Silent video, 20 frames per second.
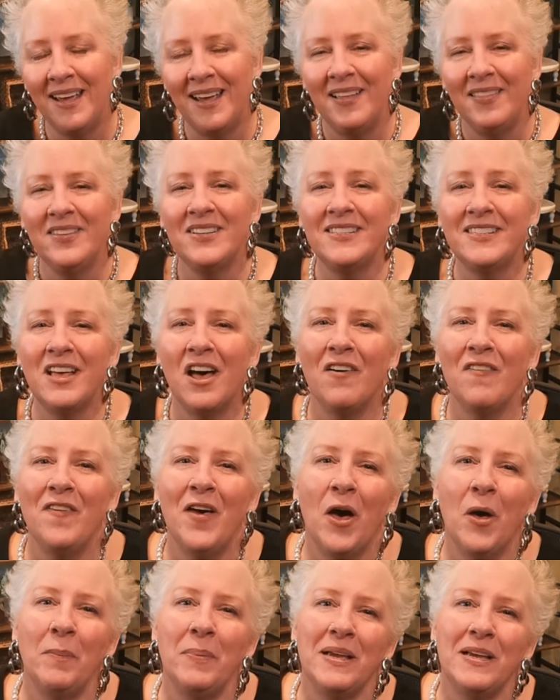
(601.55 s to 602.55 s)
The
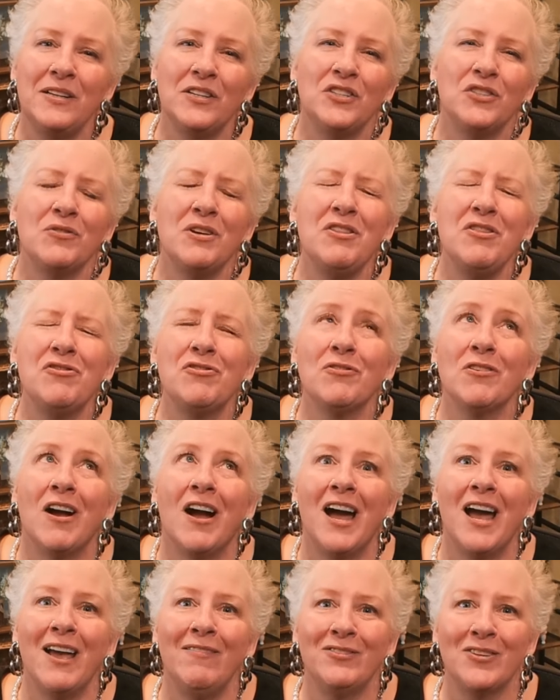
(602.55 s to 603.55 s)
self-help industry
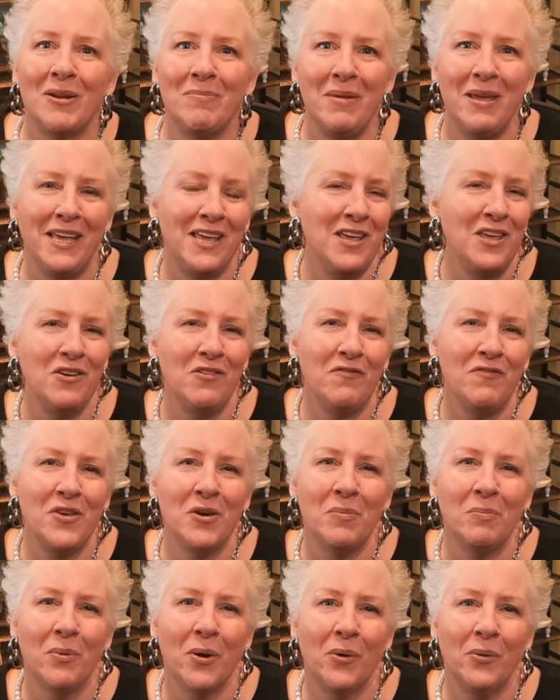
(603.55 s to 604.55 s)
thrives on making you feel
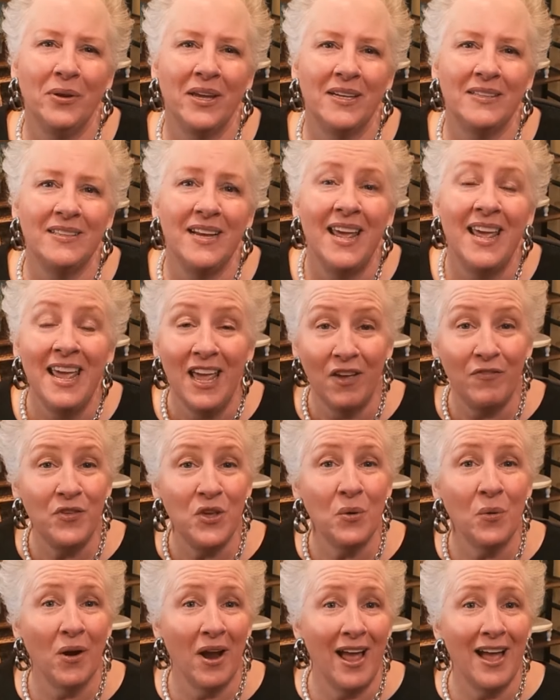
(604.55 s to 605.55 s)
broken. If you
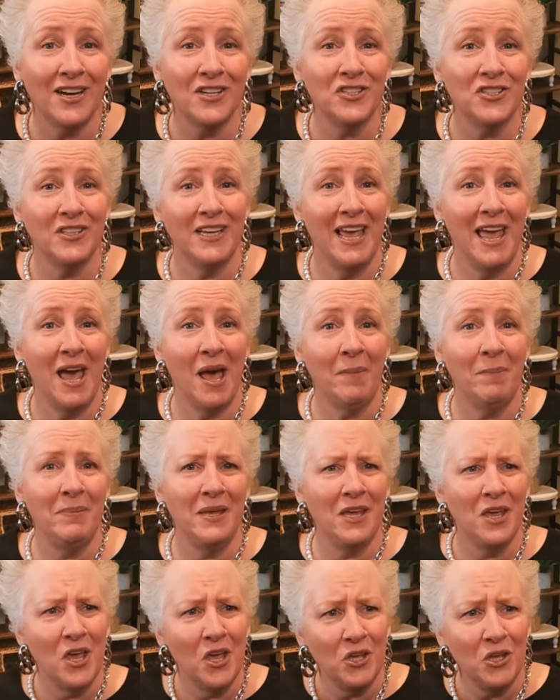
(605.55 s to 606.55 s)
were actually
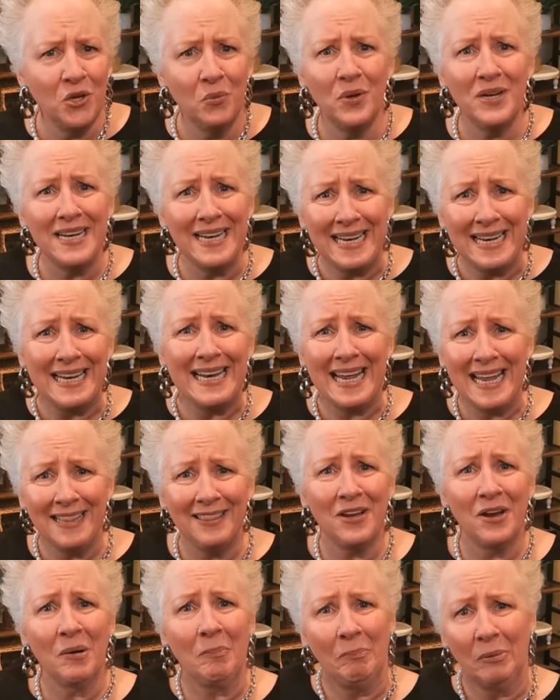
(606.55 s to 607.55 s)
happy, you wouldn't need
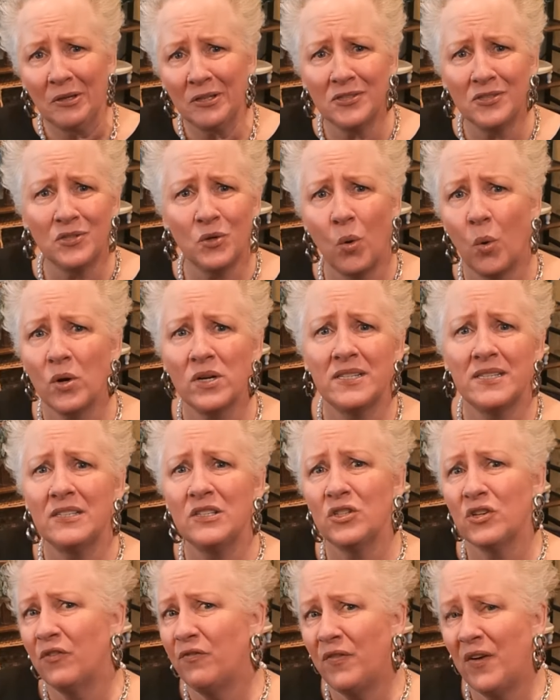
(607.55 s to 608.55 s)
their books, courses,
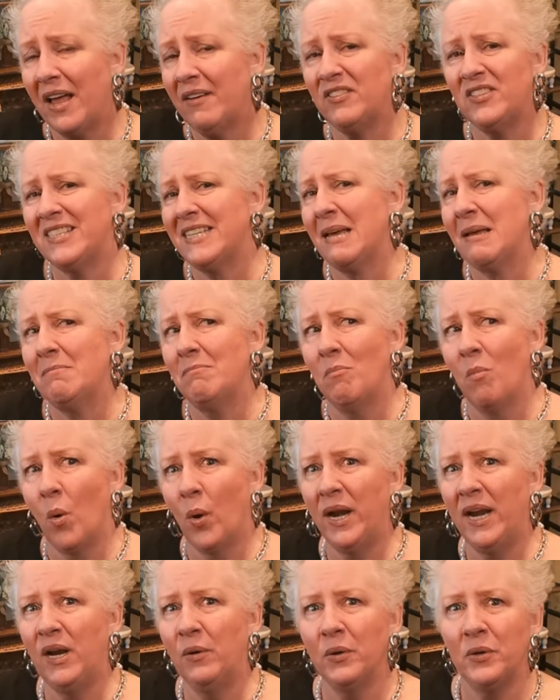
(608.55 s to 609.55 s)
or 5-step
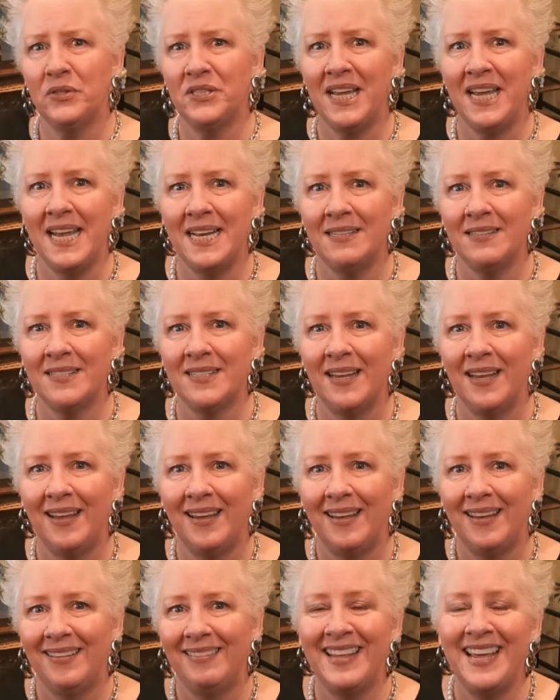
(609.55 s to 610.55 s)
morning routines.
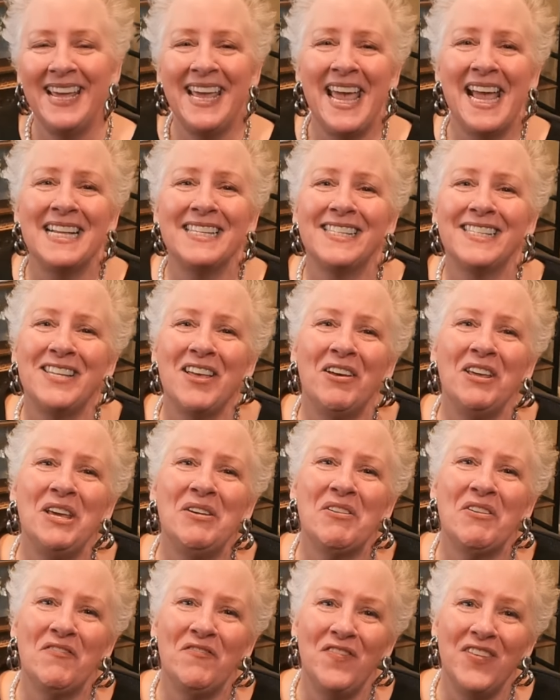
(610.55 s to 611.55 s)
They can't sell you
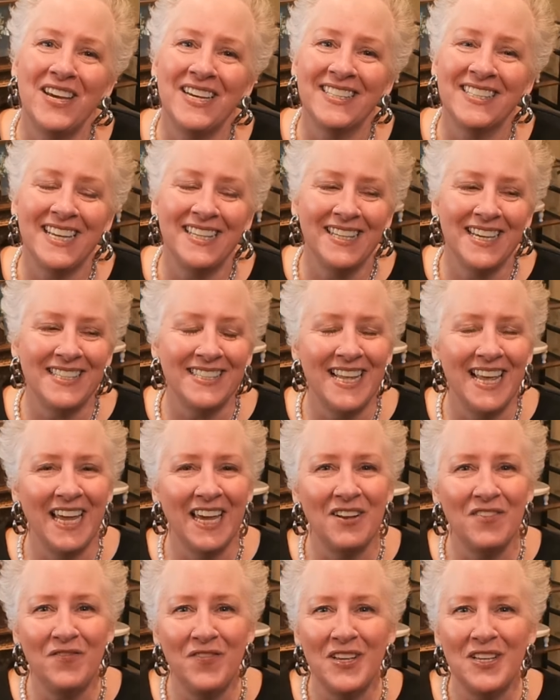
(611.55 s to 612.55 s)
a fix unless they
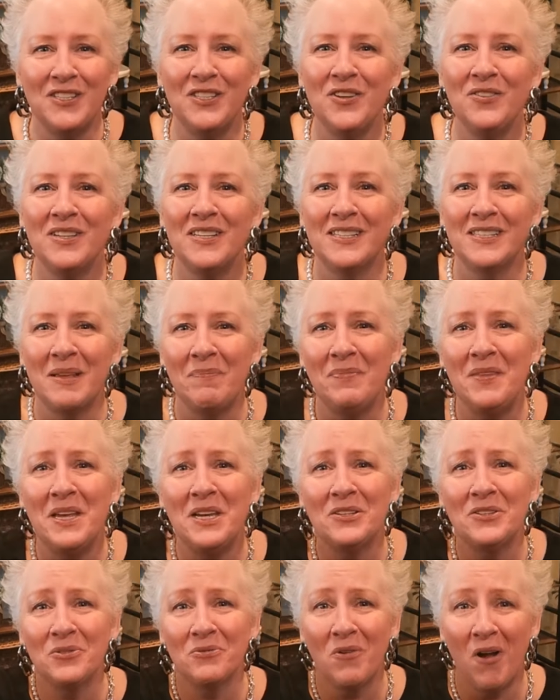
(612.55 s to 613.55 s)
convince you that something
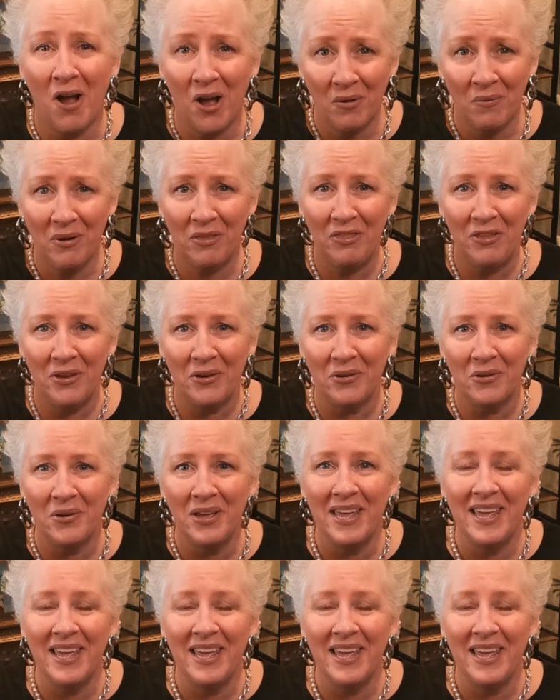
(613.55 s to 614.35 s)
is wrong with you.